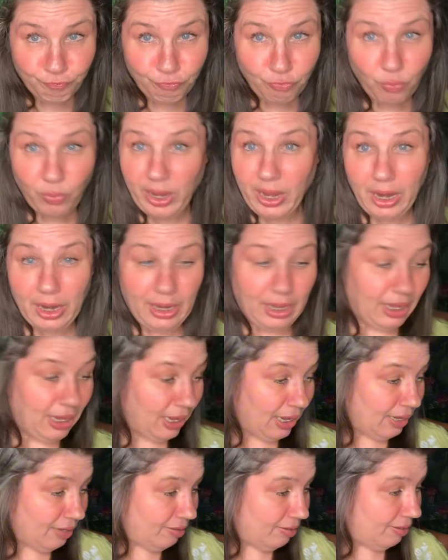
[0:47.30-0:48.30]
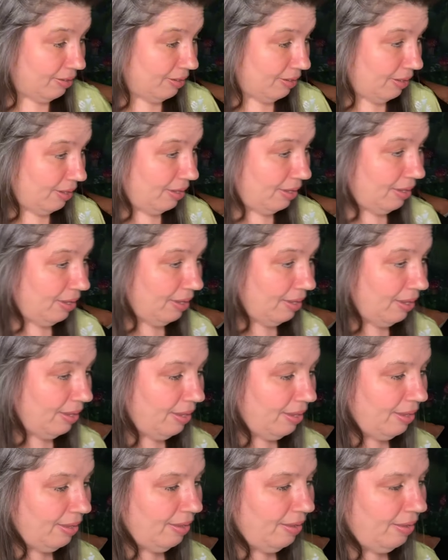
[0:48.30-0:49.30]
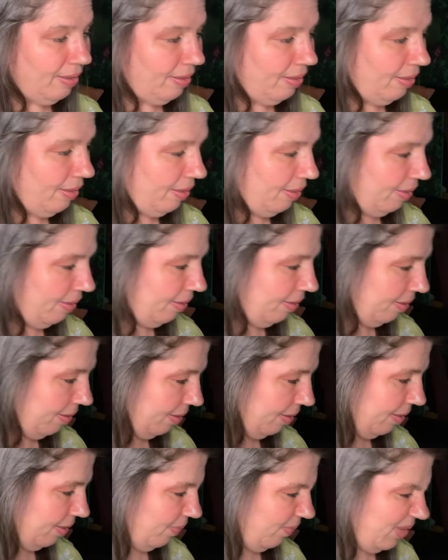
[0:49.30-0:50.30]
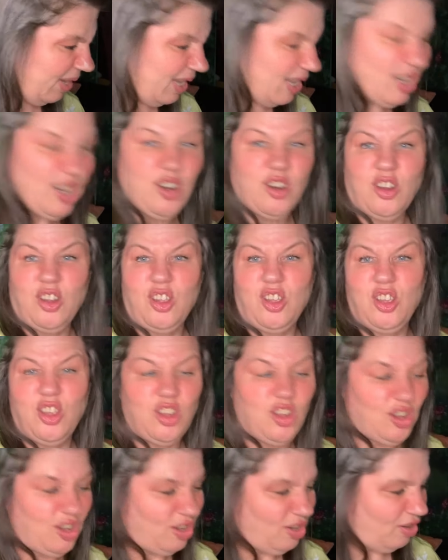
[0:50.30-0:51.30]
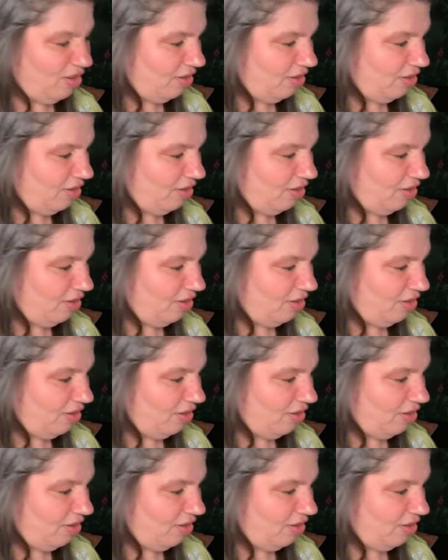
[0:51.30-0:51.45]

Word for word: we gotta get, we gotta get